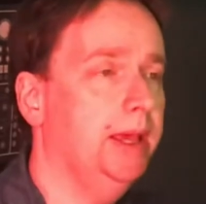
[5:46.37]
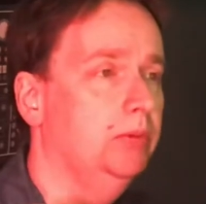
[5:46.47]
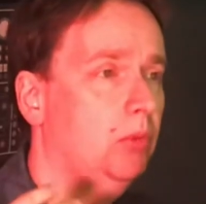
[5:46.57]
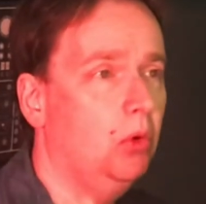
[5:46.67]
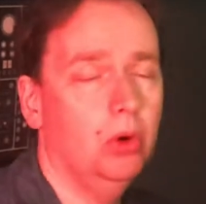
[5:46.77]

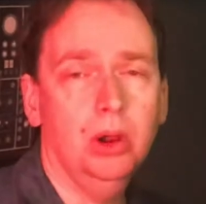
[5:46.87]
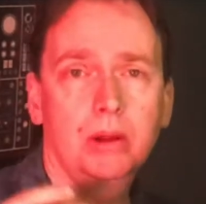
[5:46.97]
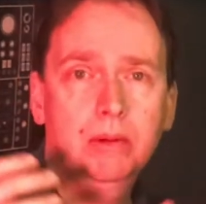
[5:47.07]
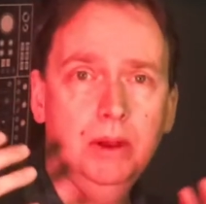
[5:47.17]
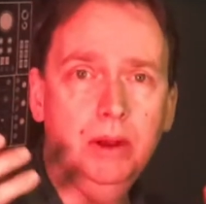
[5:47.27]
and
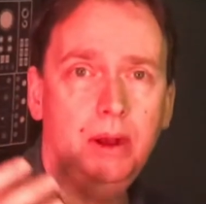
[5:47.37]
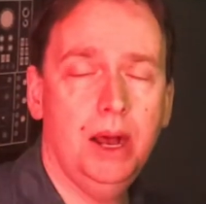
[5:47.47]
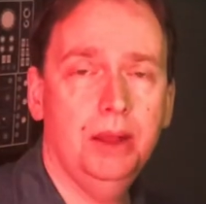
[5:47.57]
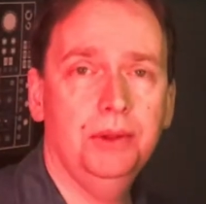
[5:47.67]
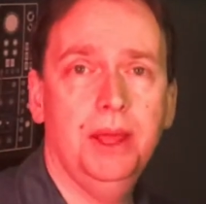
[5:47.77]
more
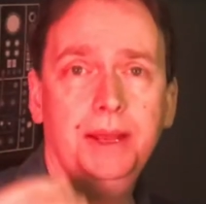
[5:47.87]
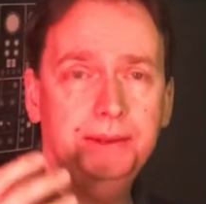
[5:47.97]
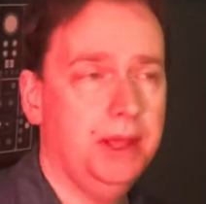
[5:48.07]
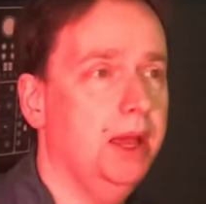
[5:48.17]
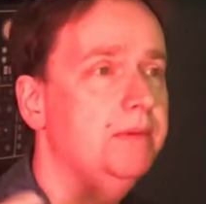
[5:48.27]

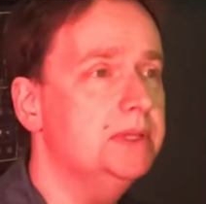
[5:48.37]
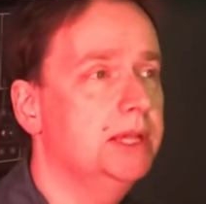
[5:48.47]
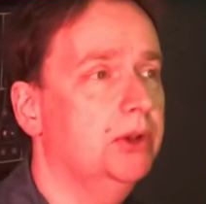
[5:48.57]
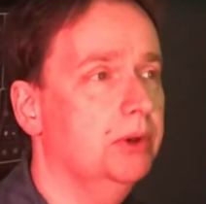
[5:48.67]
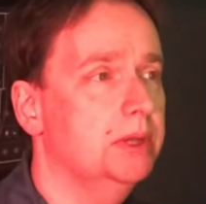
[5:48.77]
online live
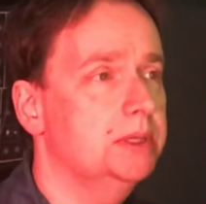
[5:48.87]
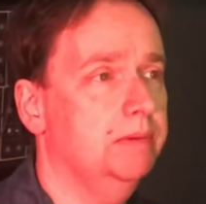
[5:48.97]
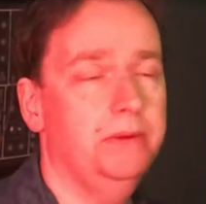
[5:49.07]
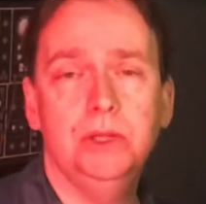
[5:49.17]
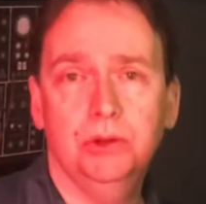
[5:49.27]
synchronous
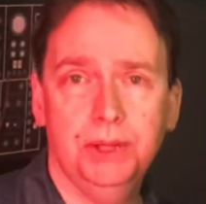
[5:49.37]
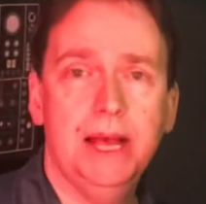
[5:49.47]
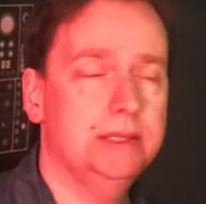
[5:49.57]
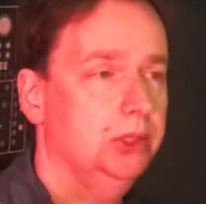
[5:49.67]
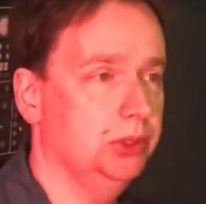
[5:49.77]
video
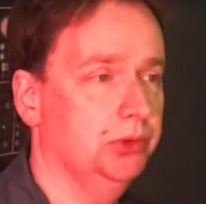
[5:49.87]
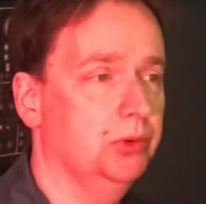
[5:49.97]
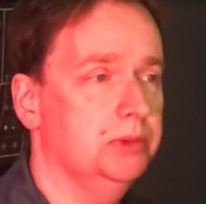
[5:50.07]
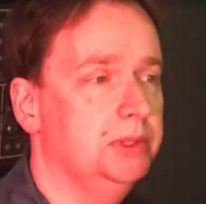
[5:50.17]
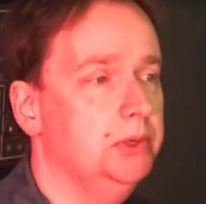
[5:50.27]
classes
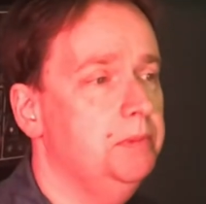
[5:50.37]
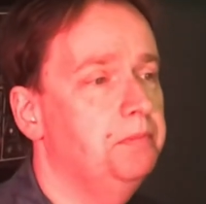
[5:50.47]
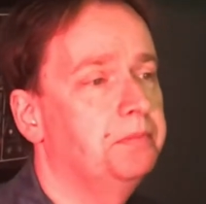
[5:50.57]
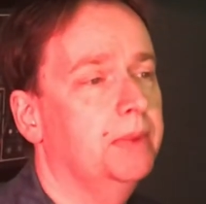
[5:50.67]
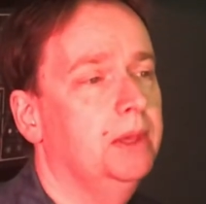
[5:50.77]
through Zoom.